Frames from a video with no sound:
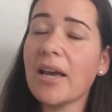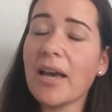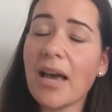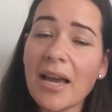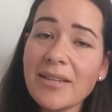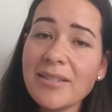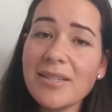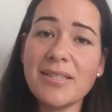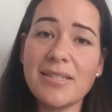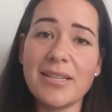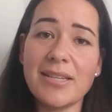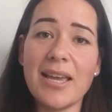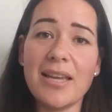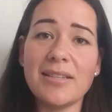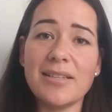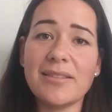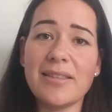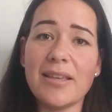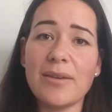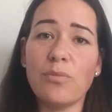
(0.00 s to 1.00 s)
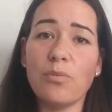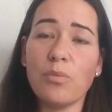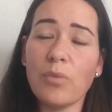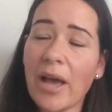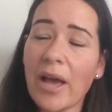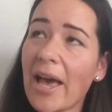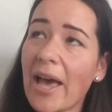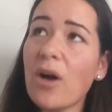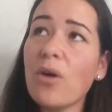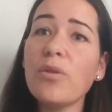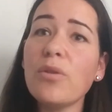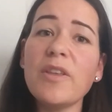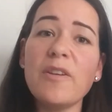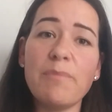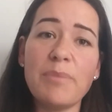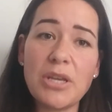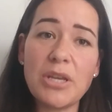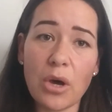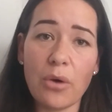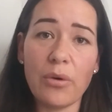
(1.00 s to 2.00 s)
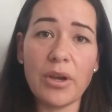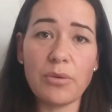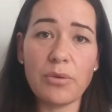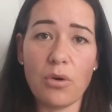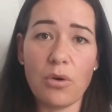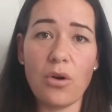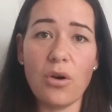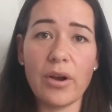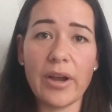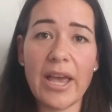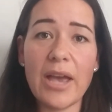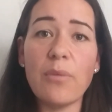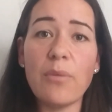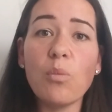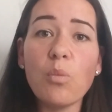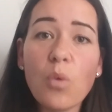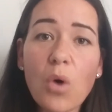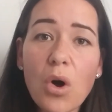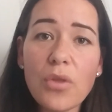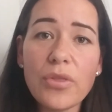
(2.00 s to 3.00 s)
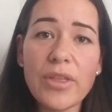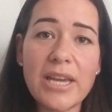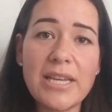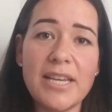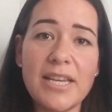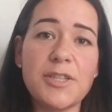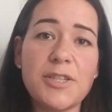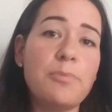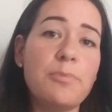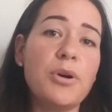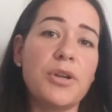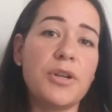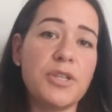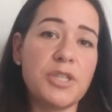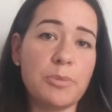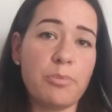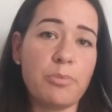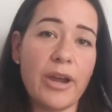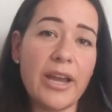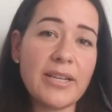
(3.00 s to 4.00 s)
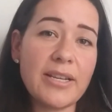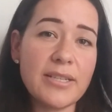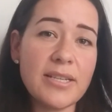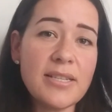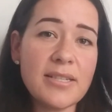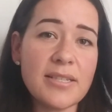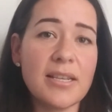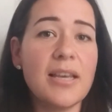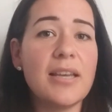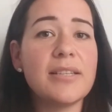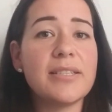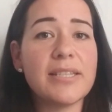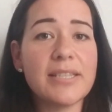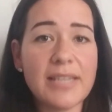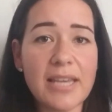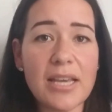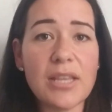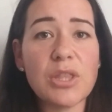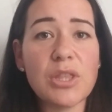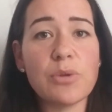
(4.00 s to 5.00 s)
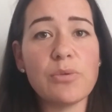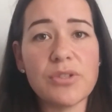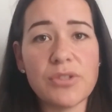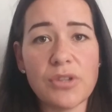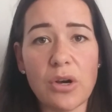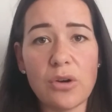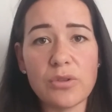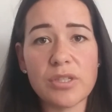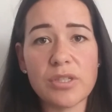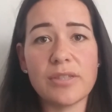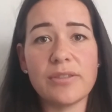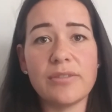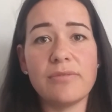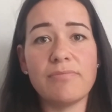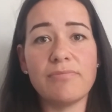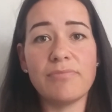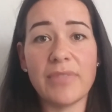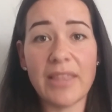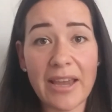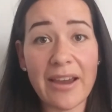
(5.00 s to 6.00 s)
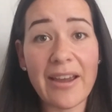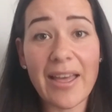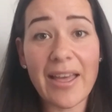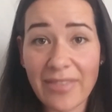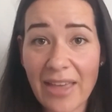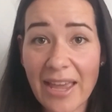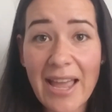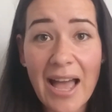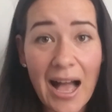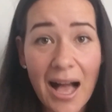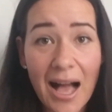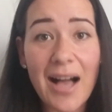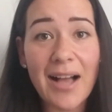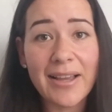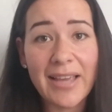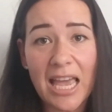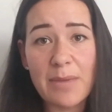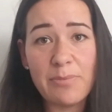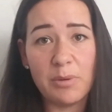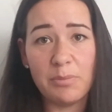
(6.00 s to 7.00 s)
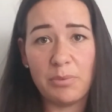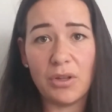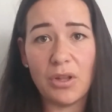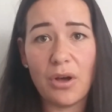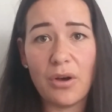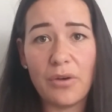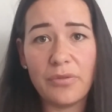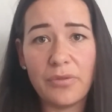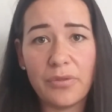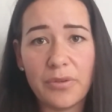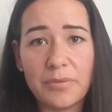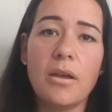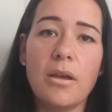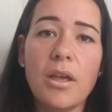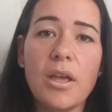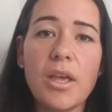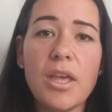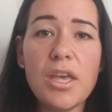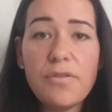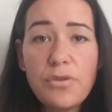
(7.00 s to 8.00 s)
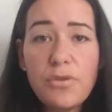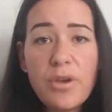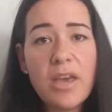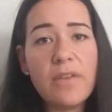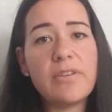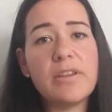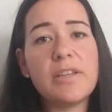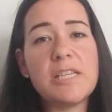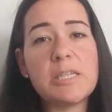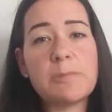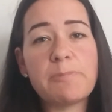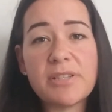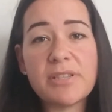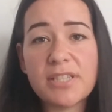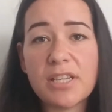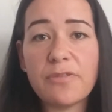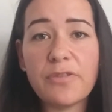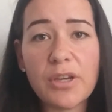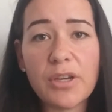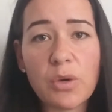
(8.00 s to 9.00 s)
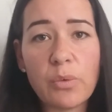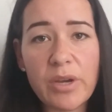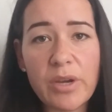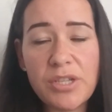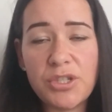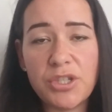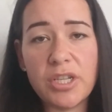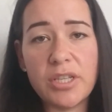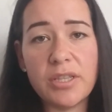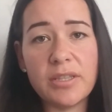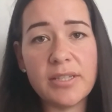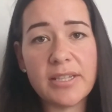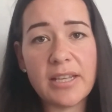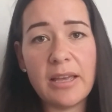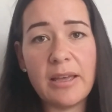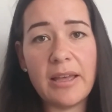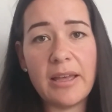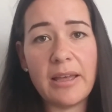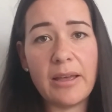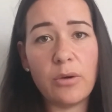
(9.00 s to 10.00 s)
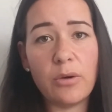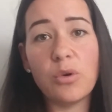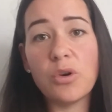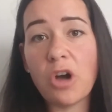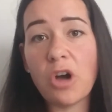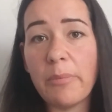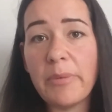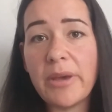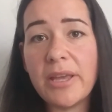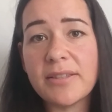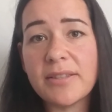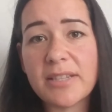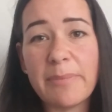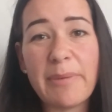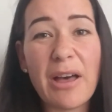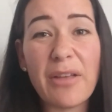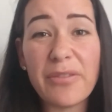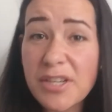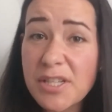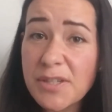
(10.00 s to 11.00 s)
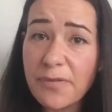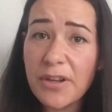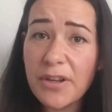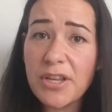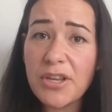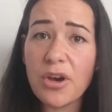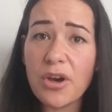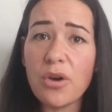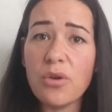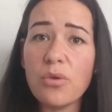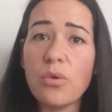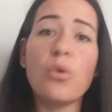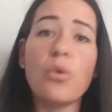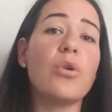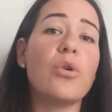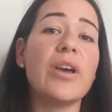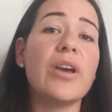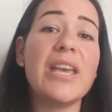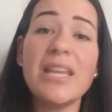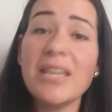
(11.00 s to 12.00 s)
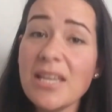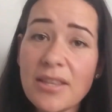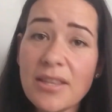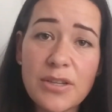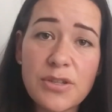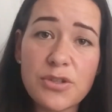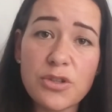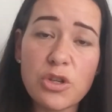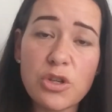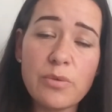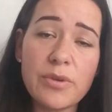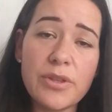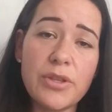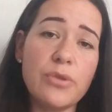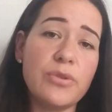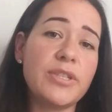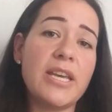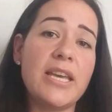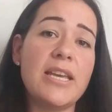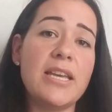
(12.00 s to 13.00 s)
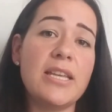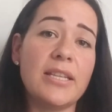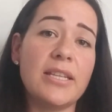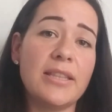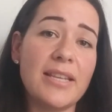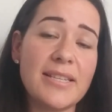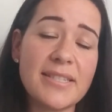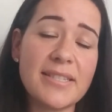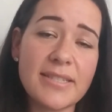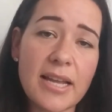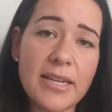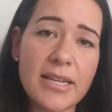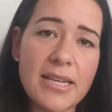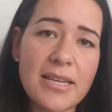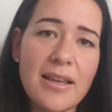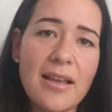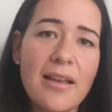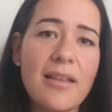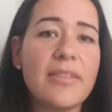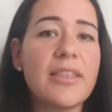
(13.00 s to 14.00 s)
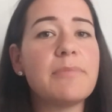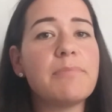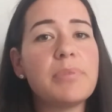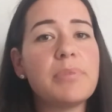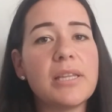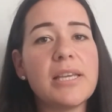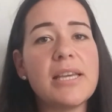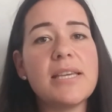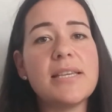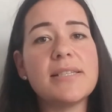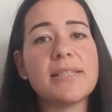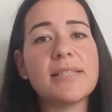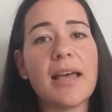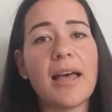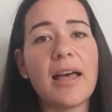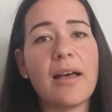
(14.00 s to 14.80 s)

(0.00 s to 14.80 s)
understand that how they've been going wrong and what they need to put into practice to get the results that they are capable of. If you have any specific questions or comments about this video or anything to do with your teen and their study, then please